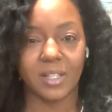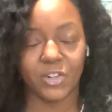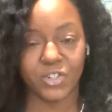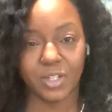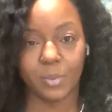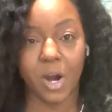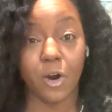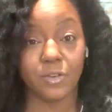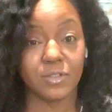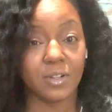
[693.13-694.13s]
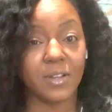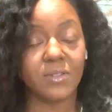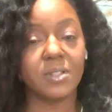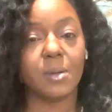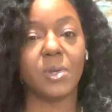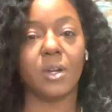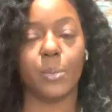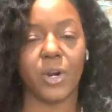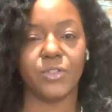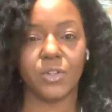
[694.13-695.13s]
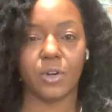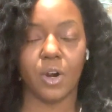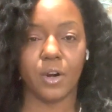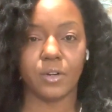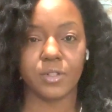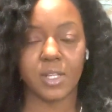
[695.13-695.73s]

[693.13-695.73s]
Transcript: leadership hurdles or even some of your personal hurdles,